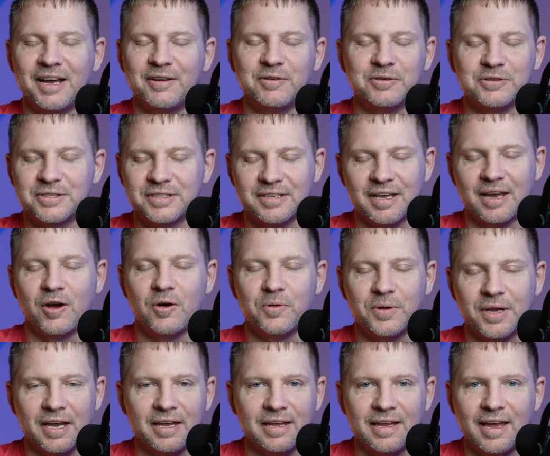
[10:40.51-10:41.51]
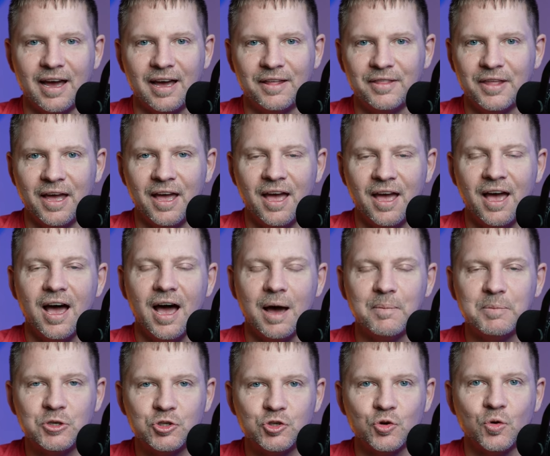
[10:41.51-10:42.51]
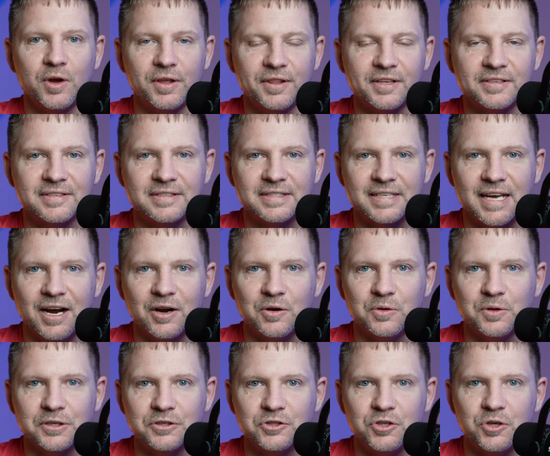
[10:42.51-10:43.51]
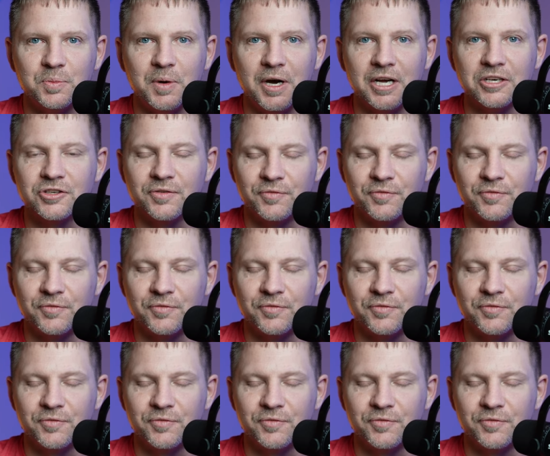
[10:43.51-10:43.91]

I was like, okay, yeah, the, I'm enjoying this entirely too much.